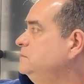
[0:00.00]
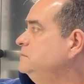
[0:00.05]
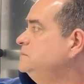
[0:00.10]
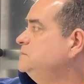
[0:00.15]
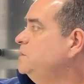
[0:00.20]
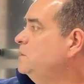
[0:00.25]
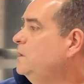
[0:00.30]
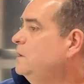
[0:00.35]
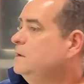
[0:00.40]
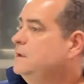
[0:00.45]

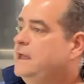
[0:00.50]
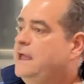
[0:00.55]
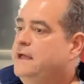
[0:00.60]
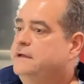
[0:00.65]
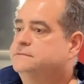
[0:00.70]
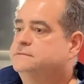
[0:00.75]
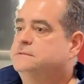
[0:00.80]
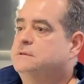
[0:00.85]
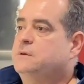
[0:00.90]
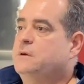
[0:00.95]
So
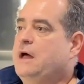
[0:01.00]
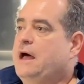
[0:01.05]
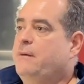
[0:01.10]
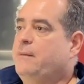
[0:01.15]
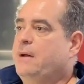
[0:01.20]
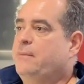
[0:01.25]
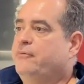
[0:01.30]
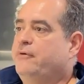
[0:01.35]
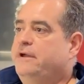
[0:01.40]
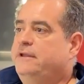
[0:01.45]
as
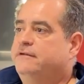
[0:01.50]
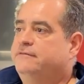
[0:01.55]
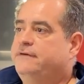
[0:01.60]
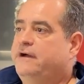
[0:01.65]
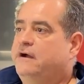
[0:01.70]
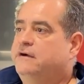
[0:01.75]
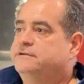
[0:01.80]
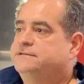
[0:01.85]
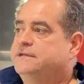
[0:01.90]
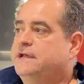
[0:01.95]
I'm operating the
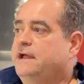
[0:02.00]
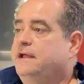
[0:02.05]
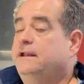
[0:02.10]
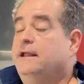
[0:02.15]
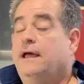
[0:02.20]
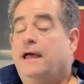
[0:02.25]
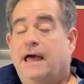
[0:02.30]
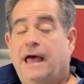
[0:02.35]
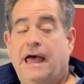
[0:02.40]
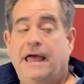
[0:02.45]
fire side,
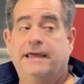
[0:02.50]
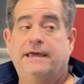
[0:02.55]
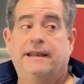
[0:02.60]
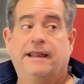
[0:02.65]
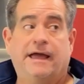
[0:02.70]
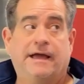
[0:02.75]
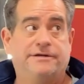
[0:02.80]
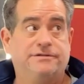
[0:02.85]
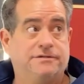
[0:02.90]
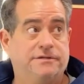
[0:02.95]
I can
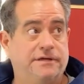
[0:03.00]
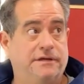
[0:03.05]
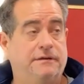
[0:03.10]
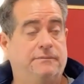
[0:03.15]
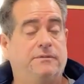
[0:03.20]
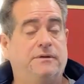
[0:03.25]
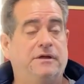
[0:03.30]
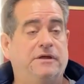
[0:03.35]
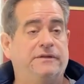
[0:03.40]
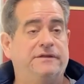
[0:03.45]
actually
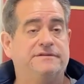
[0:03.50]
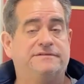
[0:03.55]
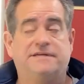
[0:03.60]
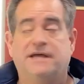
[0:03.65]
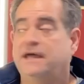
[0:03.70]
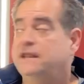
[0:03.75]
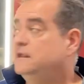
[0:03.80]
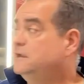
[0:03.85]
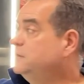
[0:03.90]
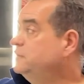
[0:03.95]
be on this
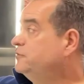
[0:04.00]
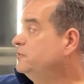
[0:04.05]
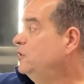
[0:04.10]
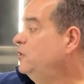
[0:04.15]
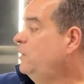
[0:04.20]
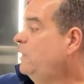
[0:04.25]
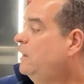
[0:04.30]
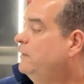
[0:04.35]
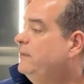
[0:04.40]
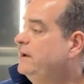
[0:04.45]
side and
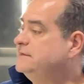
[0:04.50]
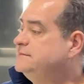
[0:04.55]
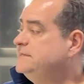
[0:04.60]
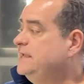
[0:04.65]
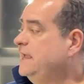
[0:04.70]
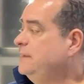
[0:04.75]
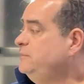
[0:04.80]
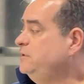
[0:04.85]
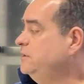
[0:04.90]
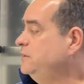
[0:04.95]
control all my
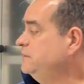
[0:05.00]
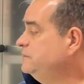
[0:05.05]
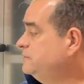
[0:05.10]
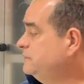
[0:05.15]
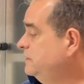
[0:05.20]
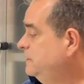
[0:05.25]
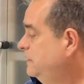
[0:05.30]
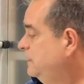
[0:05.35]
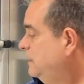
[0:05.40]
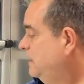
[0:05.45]
SAM
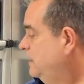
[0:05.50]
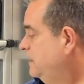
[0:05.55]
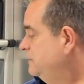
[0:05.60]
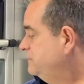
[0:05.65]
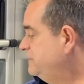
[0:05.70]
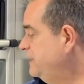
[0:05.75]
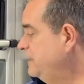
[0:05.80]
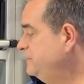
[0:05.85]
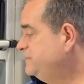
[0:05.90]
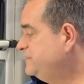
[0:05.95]
units.
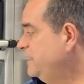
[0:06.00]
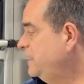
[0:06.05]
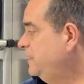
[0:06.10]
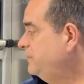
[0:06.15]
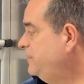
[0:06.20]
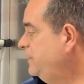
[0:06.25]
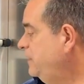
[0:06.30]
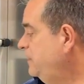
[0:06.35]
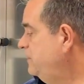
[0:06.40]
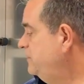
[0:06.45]
Same
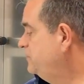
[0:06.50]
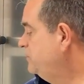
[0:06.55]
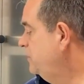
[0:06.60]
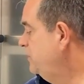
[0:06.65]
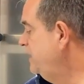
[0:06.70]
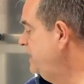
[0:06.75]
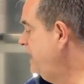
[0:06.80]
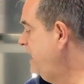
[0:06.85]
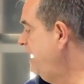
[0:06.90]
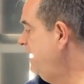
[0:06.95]
setup here as
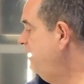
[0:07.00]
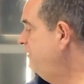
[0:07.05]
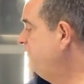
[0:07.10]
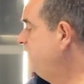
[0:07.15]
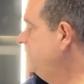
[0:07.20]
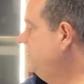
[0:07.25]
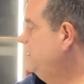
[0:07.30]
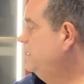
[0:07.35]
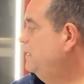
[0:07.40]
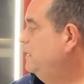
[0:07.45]
what we have
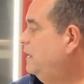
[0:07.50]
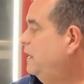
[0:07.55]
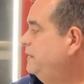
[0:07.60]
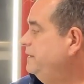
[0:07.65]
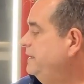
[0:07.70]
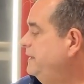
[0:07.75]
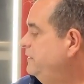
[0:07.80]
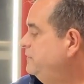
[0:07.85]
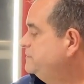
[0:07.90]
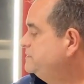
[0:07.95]
on
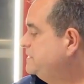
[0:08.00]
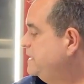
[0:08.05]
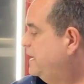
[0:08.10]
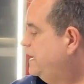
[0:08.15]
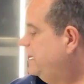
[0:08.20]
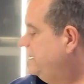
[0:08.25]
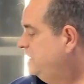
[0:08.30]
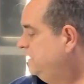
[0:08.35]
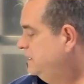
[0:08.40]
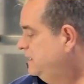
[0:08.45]
the other
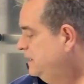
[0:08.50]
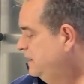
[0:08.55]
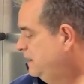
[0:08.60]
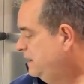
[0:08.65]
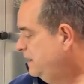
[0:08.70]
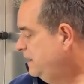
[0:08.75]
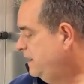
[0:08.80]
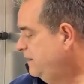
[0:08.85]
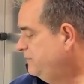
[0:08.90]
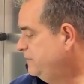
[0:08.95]
side.
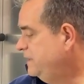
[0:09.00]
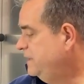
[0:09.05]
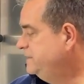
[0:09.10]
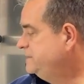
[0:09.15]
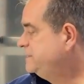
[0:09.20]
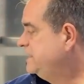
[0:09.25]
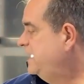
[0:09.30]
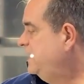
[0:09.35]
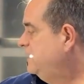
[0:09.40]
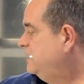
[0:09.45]
I have an
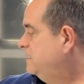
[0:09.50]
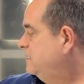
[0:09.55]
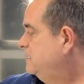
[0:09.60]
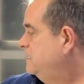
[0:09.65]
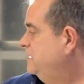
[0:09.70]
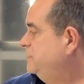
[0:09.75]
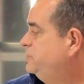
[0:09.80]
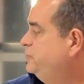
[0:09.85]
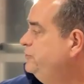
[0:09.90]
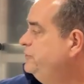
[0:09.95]
intake
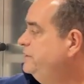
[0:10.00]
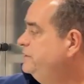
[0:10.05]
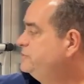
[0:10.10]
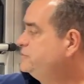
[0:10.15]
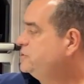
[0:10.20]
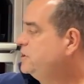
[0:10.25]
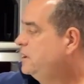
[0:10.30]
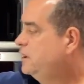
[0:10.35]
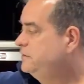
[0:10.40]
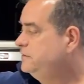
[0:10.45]
and 2
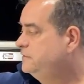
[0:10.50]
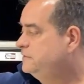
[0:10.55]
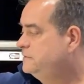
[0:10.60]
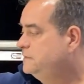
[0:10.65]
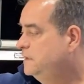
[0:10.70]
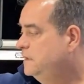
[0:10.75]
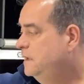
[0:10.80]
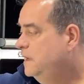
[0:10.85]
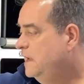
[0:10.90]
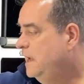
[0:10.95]

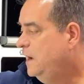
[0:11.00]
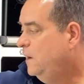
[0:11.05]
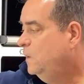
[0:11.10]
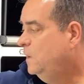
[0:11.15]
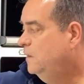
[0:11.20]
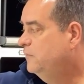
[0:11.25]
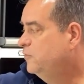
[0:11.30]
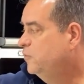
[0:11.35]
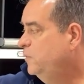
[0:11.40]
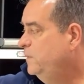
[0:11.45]
discharges.
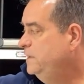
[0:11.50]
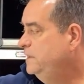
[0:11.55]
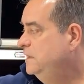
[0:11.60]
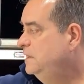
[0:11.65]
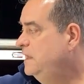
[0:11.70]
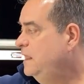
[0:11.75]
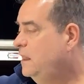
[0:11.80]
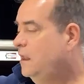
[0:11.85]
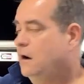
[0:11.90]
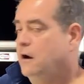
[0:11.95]
However, we
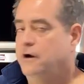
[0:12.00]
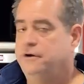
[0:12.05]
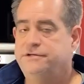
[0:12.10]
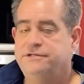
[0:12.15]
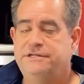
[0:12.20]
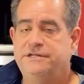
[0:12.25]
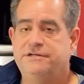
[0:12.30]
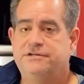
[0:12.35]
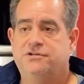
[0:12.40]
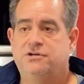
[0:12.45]
did a
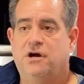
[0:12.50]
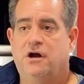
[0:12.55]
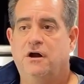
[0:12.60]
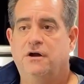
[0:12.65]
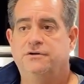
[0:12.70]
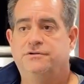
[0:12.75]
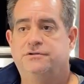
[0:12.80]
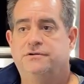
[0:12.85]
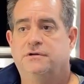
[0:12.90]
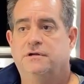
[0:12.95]
large
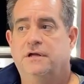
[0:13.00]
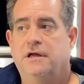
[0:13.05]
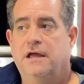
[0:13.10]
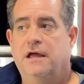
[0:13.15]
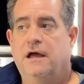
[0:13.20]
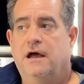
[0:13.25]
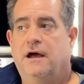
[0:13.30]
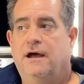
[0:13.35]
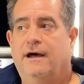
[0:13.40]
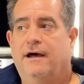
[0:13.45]
discharge
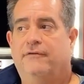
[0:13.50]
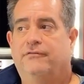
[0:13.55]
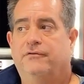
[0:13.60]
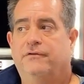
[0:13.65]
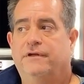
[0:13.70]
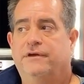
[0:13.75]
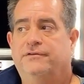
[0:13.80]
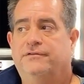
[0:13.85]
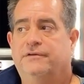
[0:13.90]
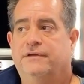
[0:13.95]

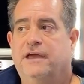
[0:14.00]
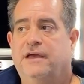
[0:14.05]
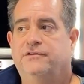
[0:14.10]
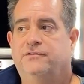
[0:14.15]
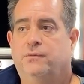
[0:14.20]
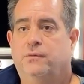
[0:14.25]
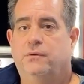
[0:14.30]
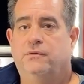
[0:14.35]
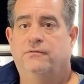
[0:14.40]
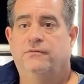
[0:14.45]
for this in
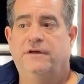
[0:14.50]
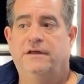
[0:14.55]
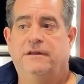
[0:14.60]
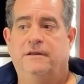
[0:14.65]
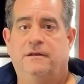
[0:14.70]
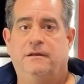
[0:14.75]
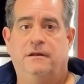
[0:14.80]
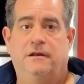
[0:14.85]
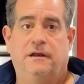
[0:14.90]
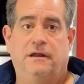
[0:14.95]
case we were
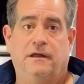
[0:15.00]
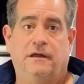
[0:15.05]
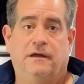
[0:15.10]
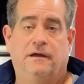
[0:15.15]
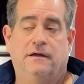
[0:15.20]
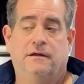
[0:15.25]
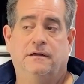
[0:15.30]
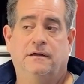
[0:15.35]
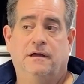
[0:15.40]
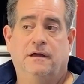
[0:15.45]
feeding any
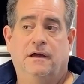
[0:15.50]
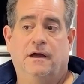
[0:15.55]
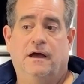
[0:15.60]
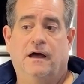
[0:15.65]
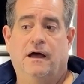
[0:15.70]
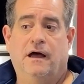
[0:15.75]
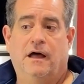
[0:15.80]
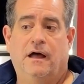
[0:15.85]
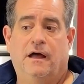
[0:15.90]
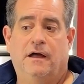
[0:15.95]

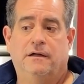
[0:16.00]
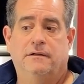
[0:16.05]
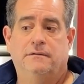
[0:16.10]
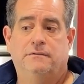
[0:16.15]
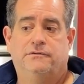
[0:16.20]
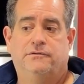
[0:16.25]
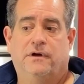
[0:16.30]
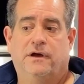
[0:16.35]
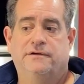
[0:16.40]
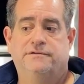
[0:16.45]

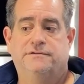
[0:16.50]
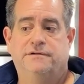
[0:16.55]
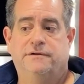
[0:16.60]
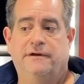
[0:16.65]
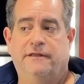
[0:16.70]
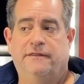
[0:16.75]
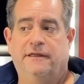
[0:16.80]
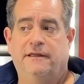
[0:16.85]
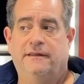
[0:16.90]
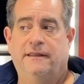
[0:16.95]
trucks or
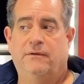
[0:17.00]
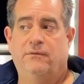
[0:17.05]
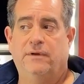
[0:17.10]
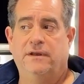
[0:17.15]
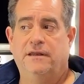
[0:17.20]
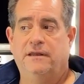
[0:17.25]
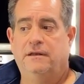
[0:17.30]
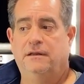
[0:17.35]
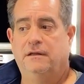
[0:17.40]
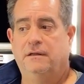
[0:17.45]
anything that we
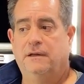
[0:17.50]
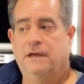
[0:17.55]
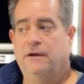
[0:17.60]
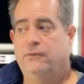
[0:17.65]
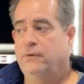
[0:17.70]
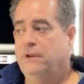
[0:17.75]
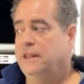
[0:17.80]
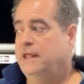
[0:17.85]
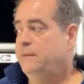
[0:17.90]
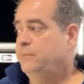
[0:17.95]
need a
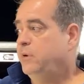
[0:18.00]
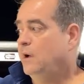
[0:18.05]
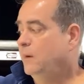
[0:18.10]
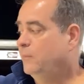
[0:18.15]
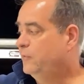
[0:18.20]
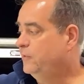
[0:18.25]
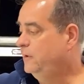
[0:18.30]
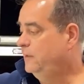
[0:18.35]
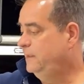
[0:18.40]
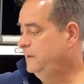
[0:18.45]
relay
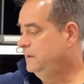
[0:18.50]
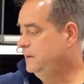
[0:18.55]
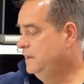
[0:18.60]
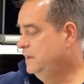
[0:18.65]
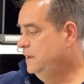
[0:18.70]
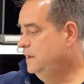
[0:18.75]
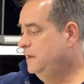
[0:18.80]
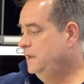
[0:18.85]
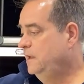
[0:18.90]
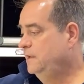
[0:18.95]
pump or anything.
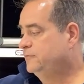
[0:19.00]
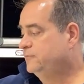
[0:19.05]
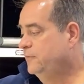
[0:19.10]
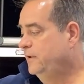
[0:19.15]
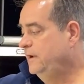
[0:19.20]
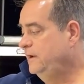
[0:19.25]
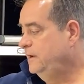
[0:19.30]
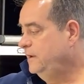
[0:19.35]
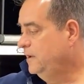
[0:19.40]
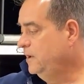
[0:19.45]
It's
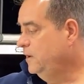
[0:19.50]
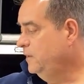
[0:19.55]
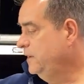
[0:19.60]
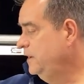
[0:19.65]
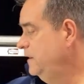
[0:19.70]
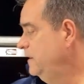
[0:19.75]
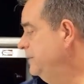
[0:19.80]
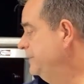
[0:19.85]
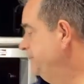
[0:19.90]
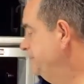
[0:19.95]
ready to go
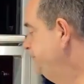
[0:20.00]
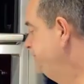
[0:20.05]
here.